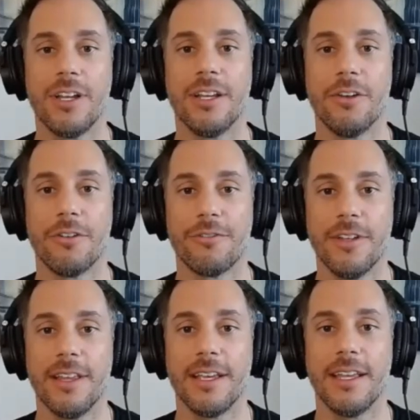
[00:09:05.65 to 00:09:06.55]
It, you're
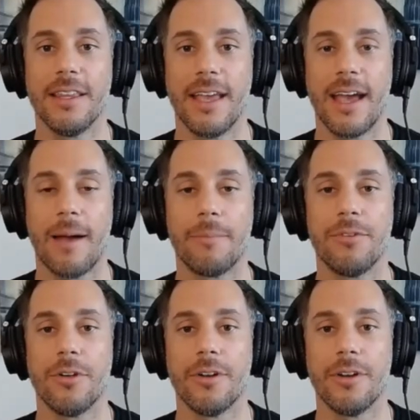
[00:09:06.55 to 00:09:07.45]
filling in the
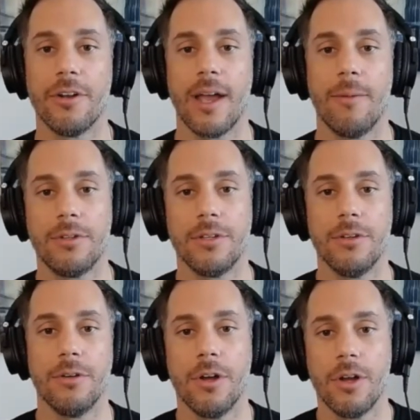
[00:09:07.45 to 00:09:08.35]
gaps. You're you're able
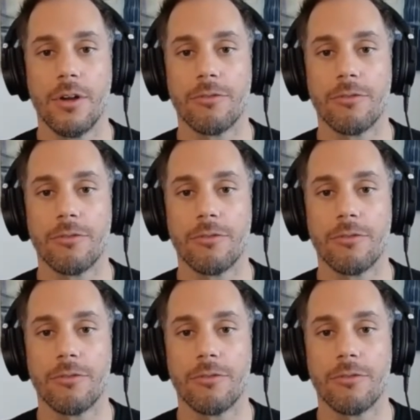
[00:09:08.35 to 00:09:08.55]
to